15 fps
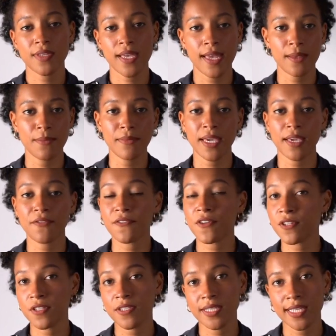and make
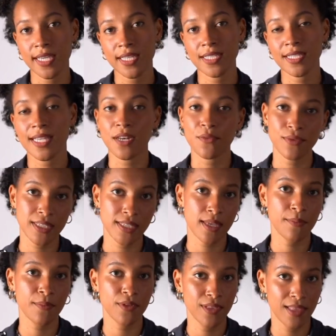fungal skins that
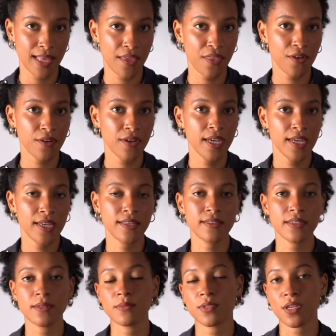resemble leather in
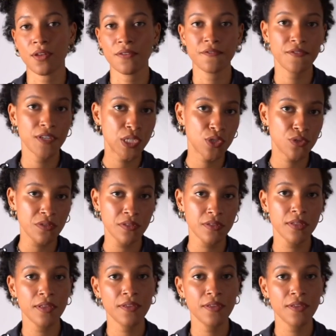terms of visual,